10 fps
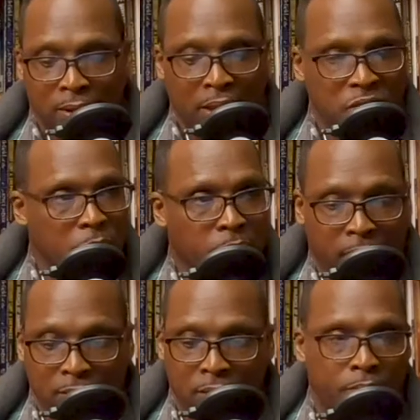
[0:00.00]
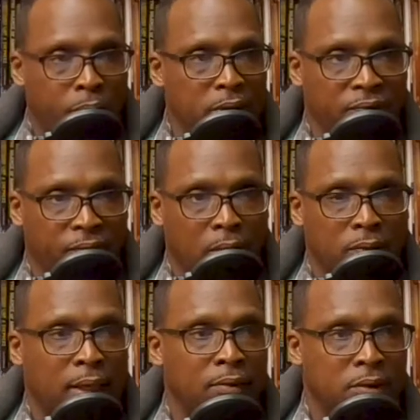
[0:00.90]
we discipline ourselves, put the
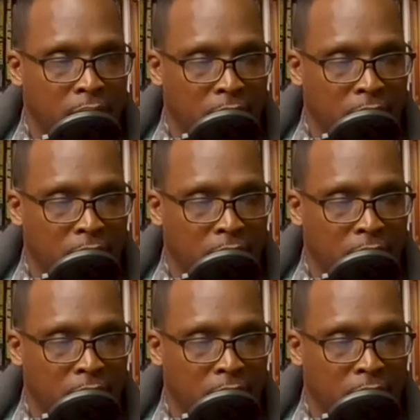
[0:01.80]
phone down,